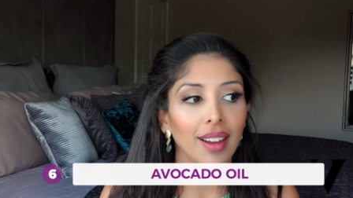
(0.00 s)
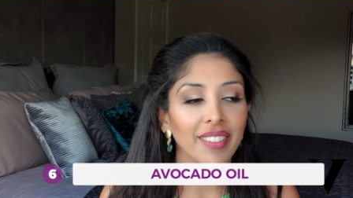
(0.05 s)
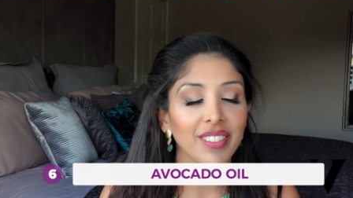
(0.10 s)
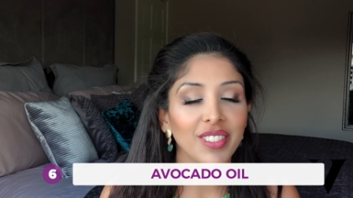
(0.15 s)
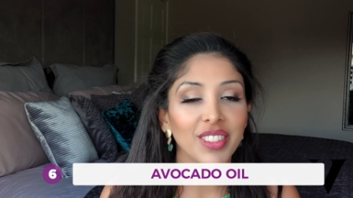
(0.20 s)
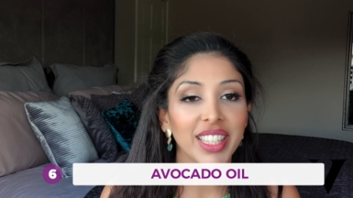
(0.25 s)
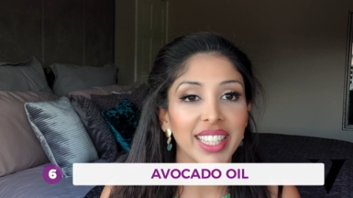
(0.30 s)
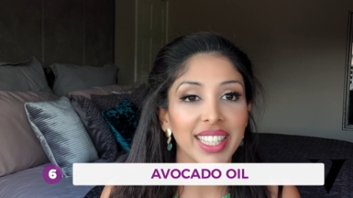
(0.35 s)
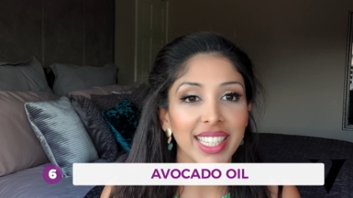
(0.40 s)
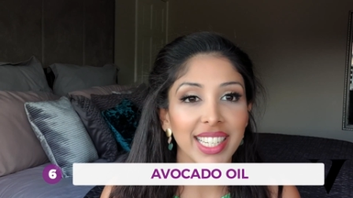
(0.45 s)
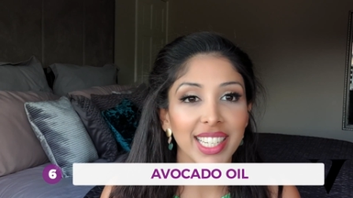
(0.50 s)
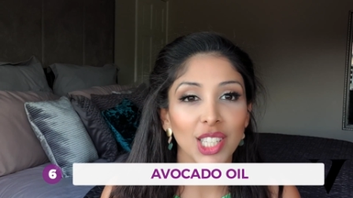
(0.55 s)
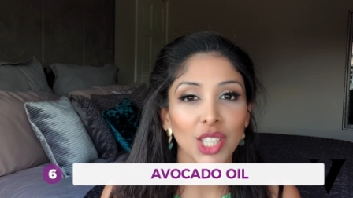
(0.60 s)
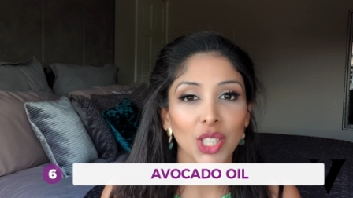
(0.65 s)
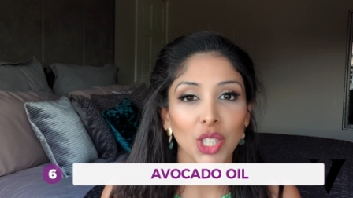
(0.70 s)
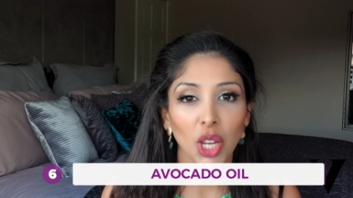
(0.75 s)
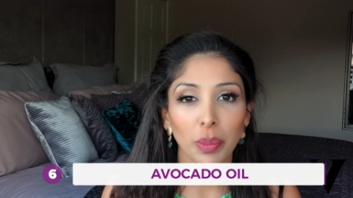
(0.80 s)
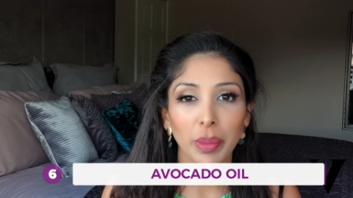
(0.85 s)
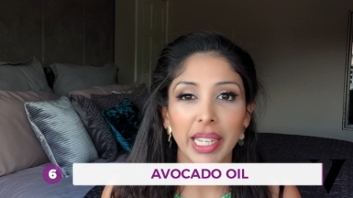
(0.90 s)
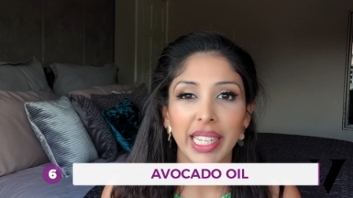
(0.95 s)
I've seen
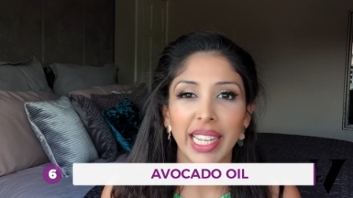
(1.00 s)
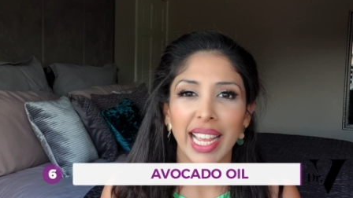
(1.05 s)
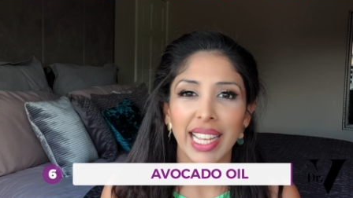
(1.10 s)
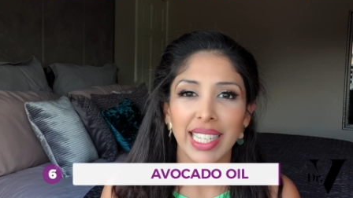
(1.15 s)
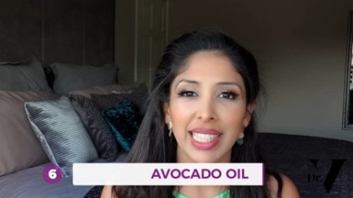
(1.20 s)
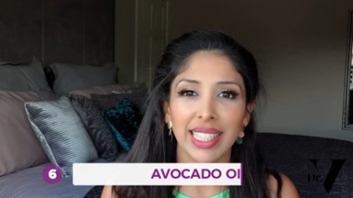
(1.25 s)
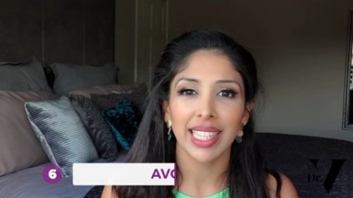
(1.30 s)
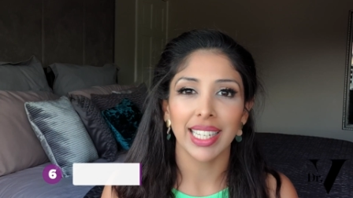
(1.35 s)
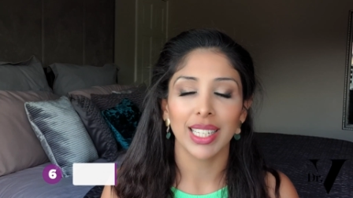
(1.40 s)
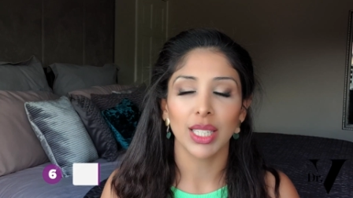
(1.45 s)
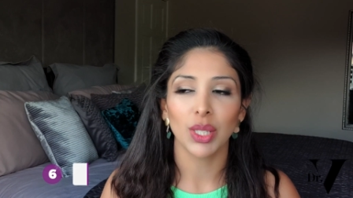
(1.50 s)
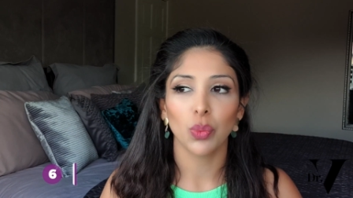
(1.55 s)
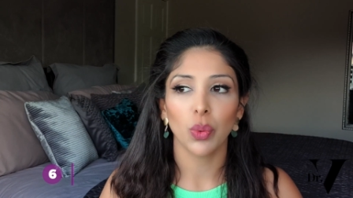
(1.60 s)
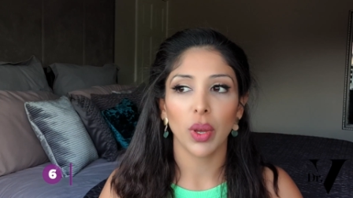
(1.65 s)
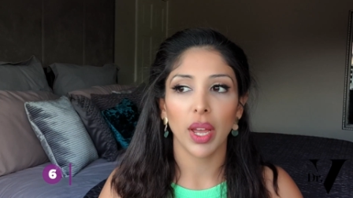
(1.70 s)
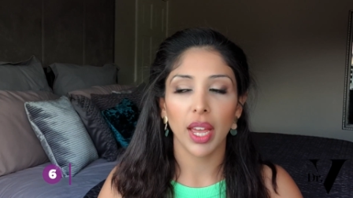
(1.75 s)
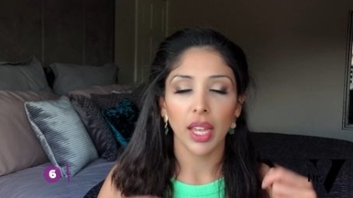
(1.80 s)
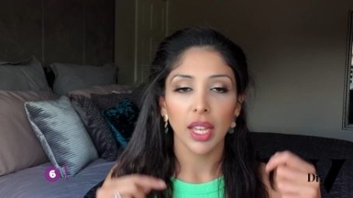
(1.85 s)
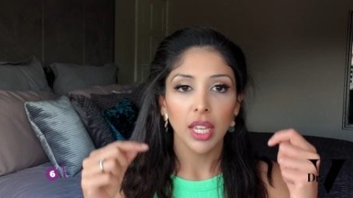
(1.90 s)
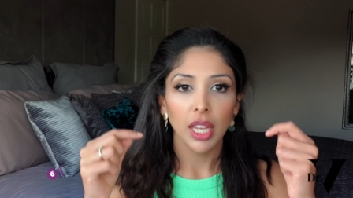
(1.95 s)
so many cases
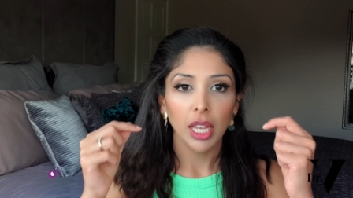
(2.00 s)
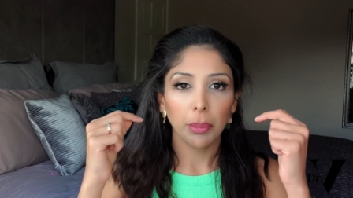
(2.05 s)
where